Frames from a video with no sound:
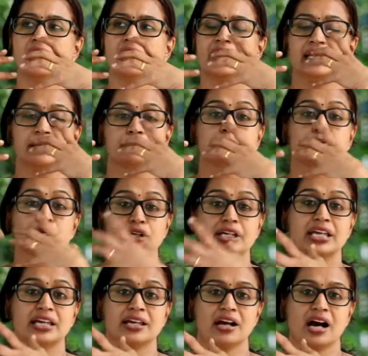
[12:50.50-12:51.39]
in
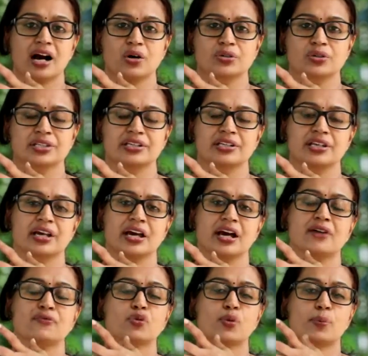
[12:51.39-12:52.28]
bringing out the
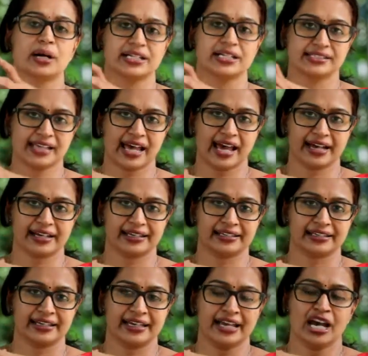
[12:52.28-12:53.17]
woman's
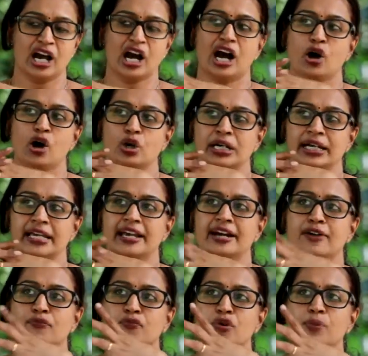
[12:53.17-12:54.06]
agony. Only
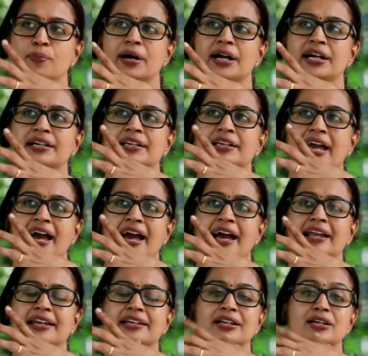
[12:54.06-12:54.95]
a woman
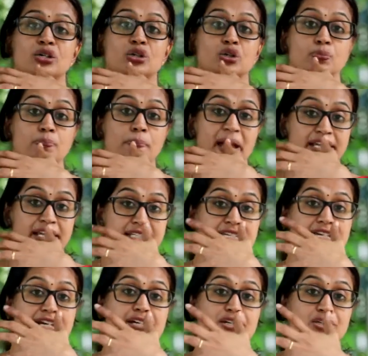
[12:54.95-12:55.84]
can
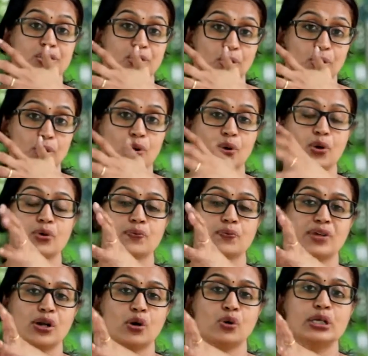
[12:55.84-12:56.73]
better know, or
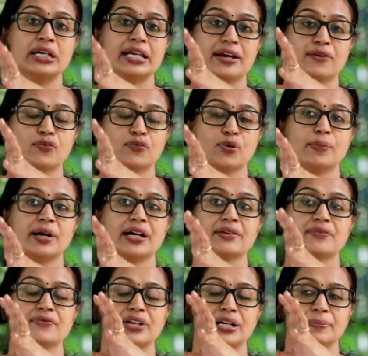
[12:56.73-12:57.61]
only a
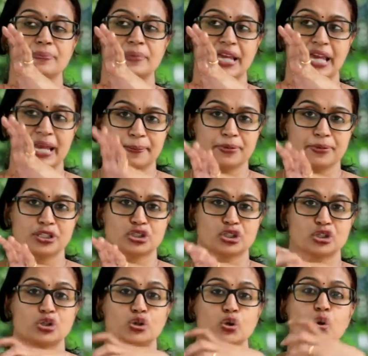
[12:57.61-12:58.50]
woman will be able
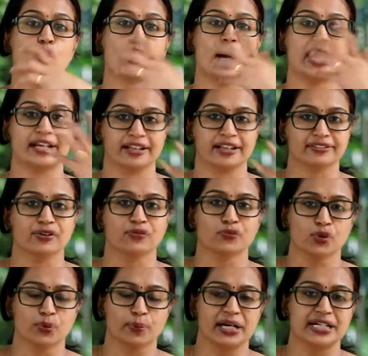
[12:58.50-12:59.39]
to know another
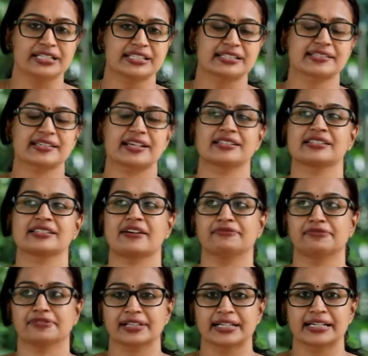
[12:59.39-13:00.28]
woman's
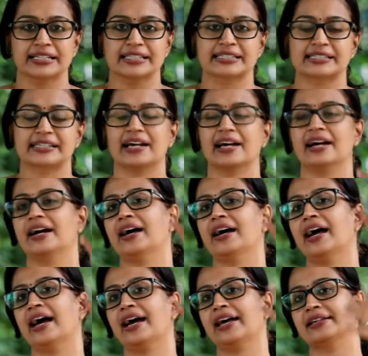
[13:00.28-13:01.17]
sufferings
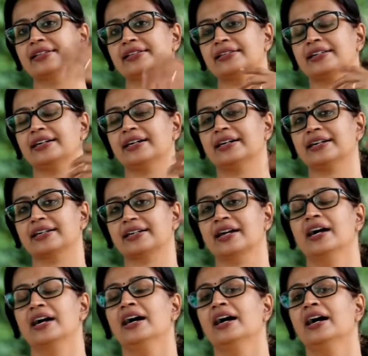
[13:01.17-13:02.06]
and her
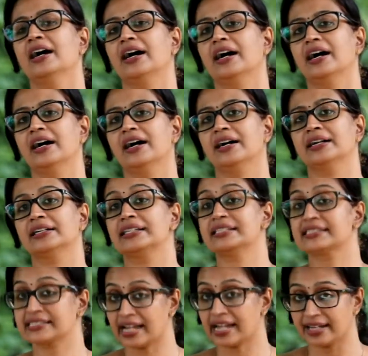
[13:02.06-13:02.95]

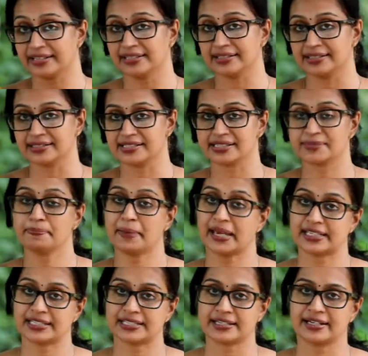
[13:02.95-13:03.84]
desires
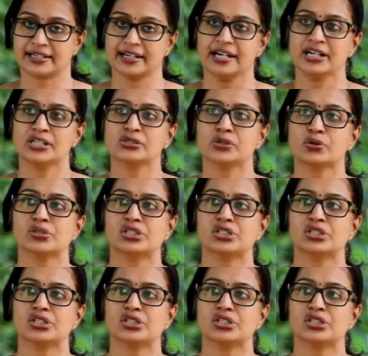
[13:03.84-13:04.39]
better. So